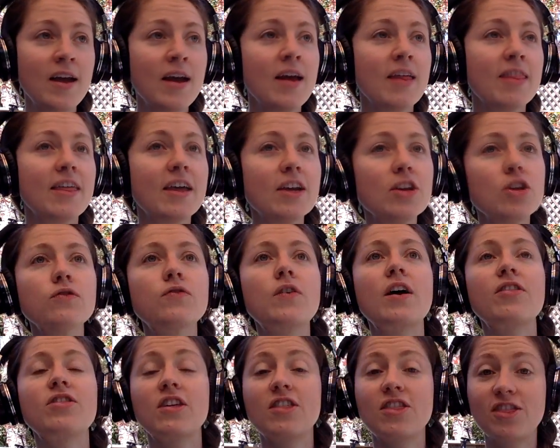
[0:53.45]
Then you've
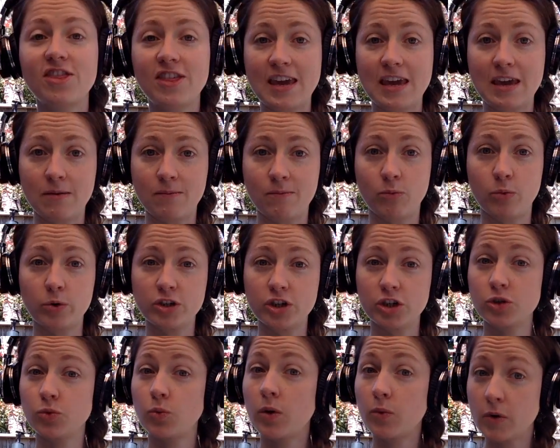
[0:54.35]
got the theme, which
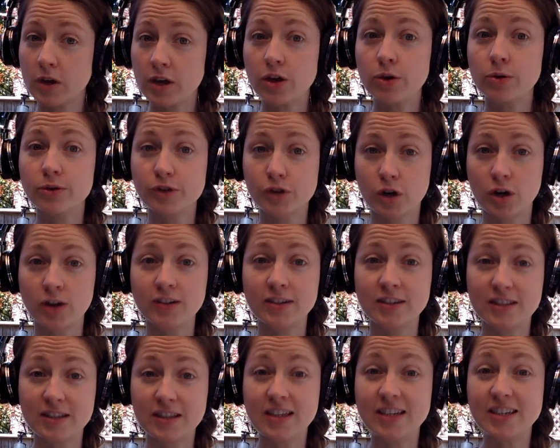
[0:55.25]
is what we use called
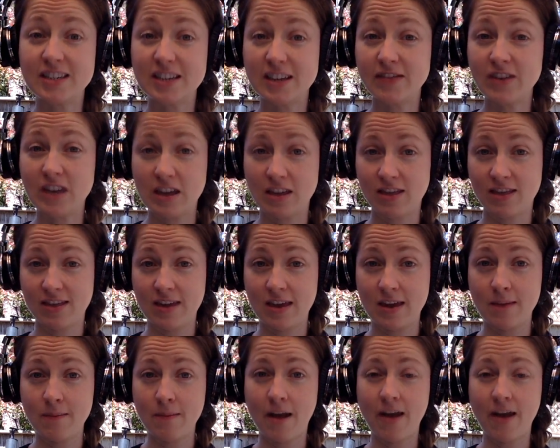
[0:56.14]
the Divi theme.